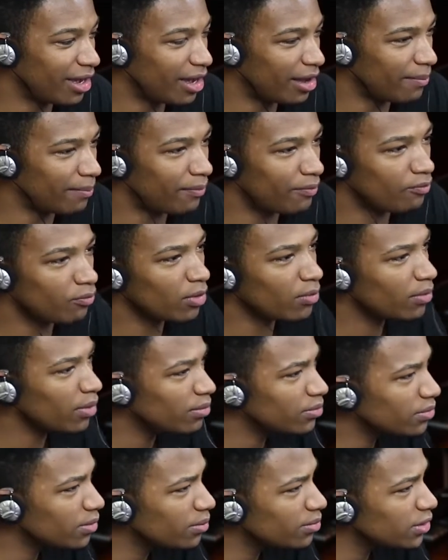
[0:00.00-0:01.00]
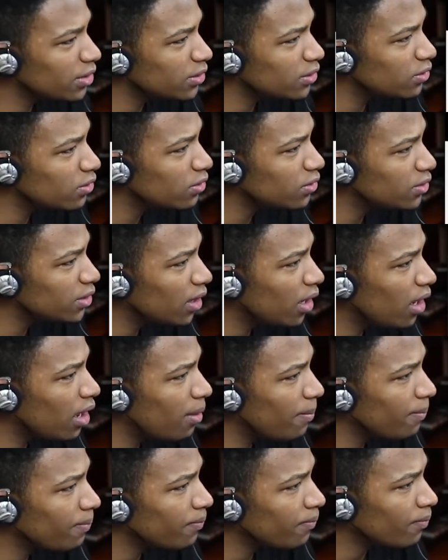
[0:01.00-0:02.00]
Um, what, what was this dude's
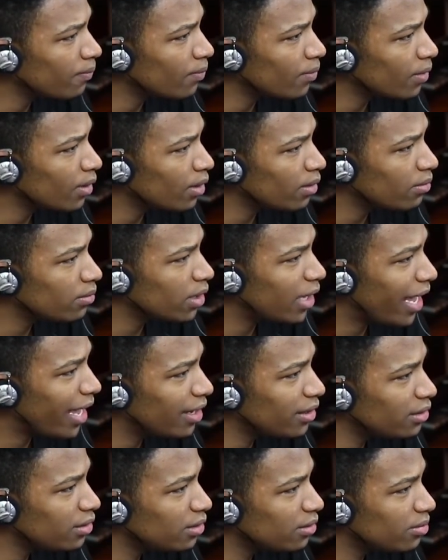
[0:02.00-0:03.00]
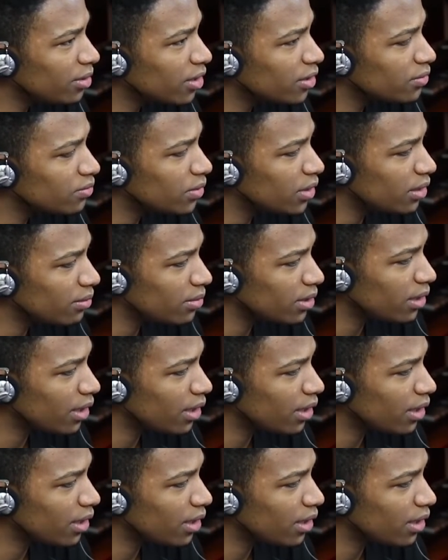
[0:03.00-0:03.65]
um? handle because we,